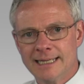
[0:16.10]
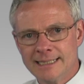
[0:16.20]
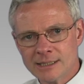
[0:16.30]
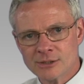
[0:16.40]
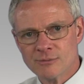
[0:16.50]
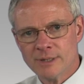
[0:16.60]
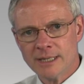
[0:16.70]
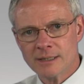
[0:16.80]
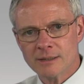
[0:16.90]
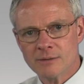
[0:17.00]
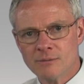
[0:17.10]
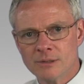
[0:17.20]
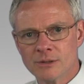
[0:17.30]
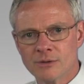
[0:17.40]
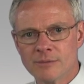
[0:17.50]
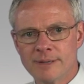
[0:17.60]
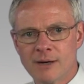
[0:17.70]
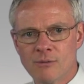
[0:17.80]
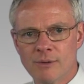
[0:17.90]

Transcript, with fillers: Next week, we'll learn about